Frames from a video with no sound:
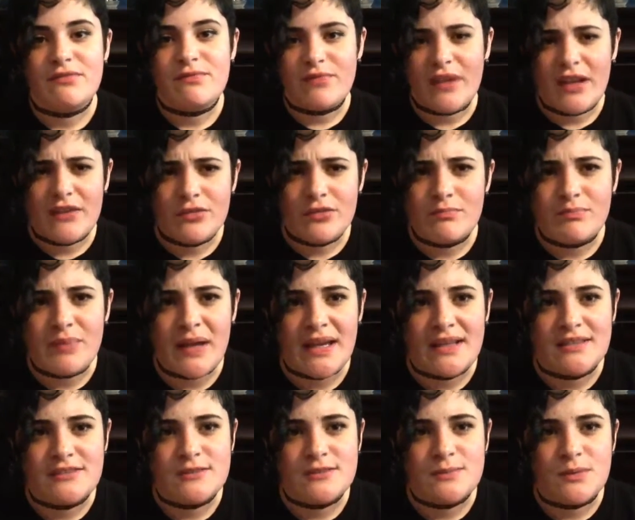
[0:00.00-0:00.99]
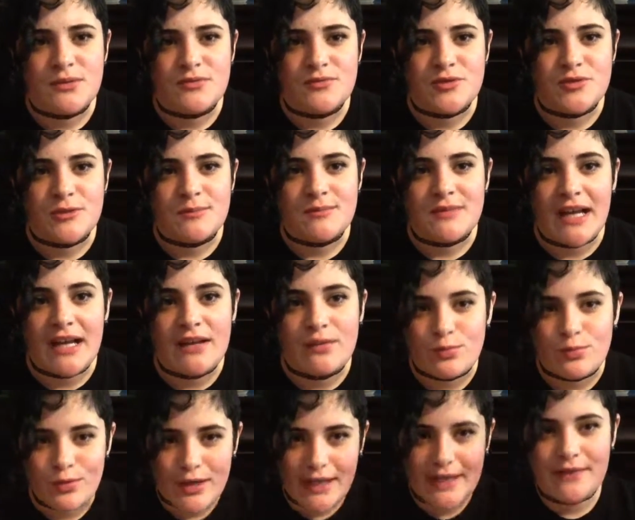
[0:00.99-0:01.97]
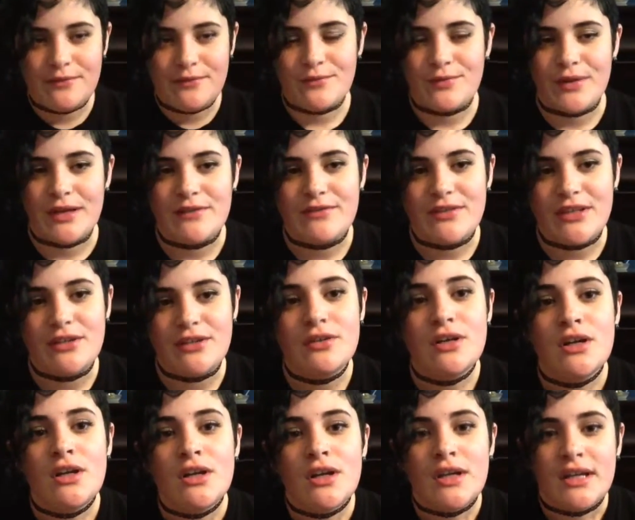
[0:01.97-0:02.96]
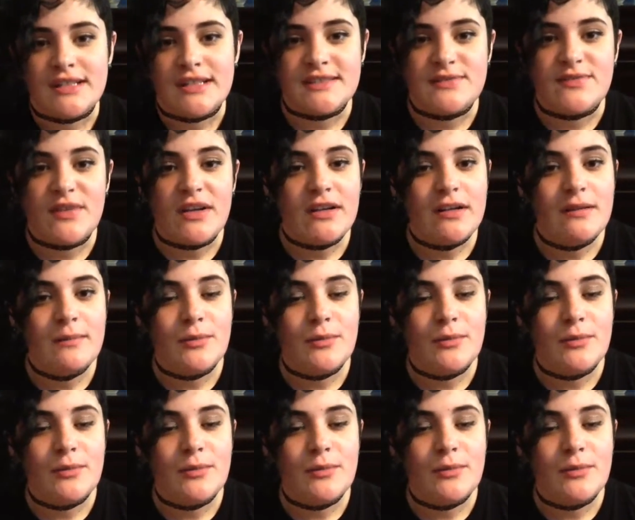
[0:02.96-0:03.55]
favorite bands perform live right in front of you, it's very